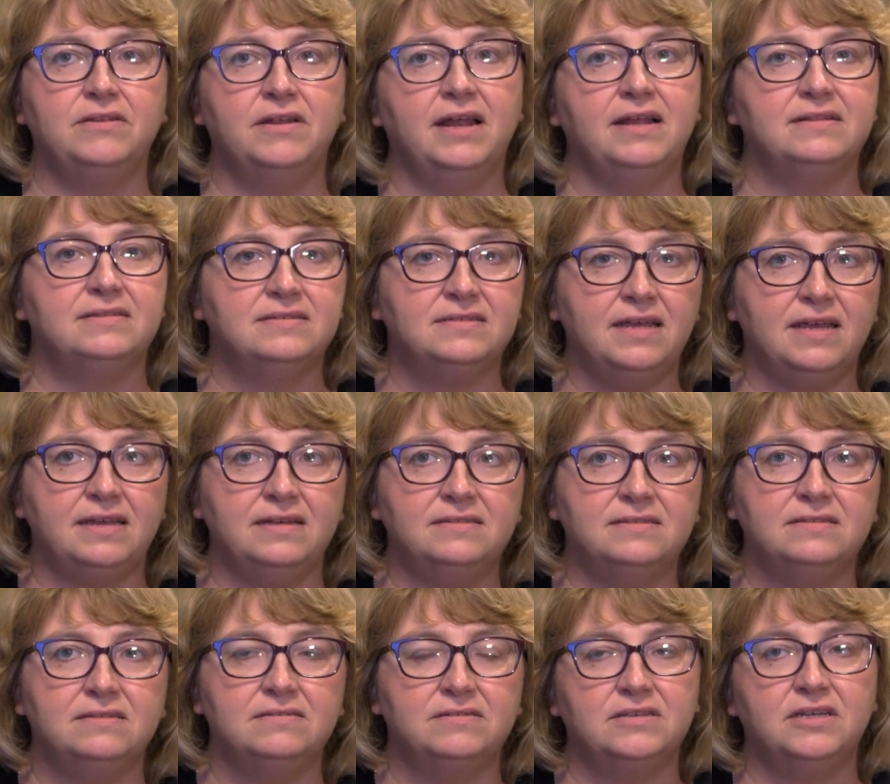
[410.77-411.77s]
United
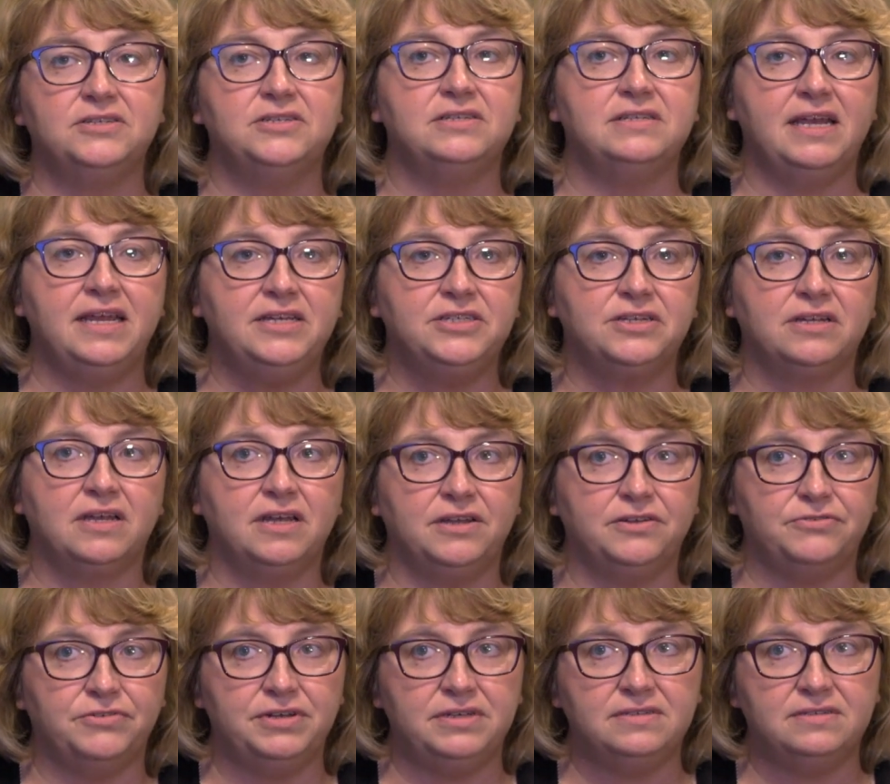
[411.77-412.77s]
States, such as Asian
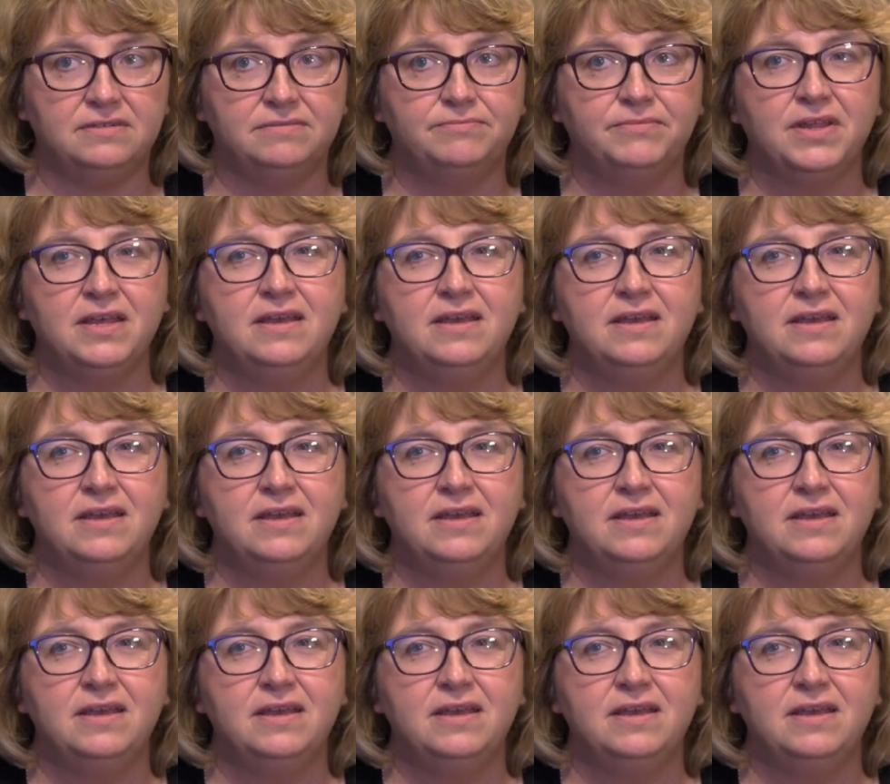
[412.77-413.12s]
countries,